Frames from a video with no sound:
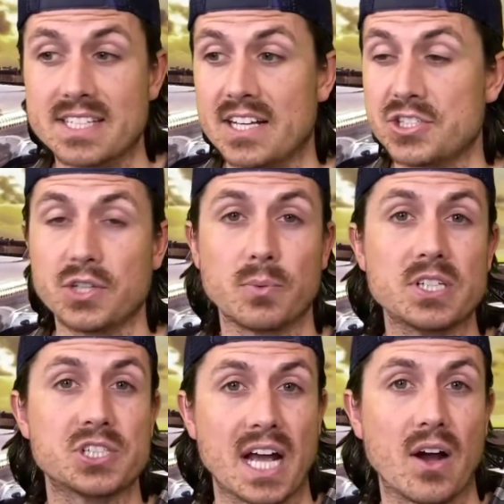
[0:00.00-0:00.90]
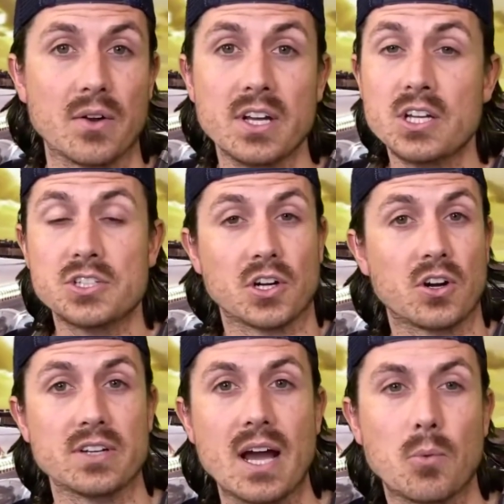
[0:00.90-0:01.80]
as she reached out to her
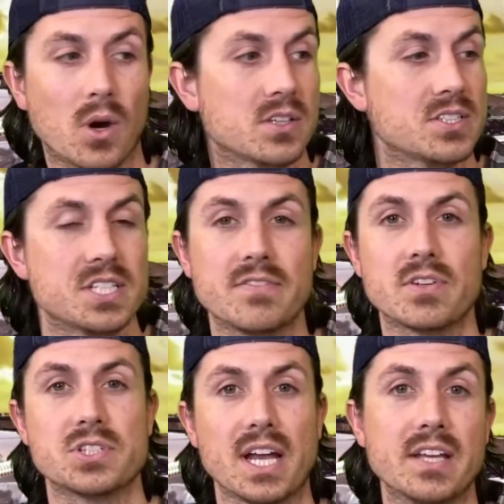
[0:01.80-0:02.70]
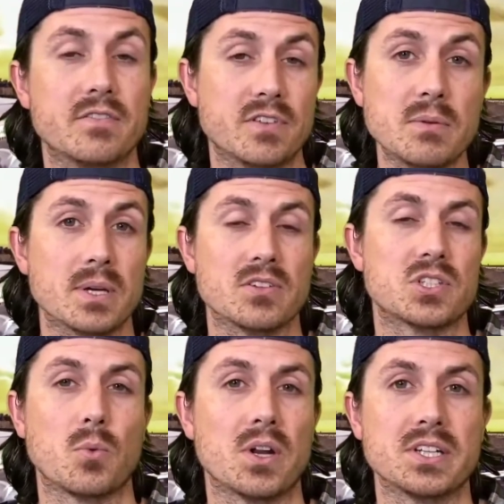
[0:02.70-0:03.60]
network to see if there's any females that
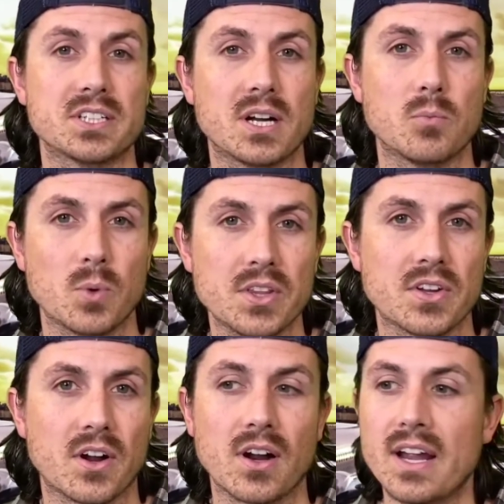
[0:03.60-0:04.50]
wanted to come with her,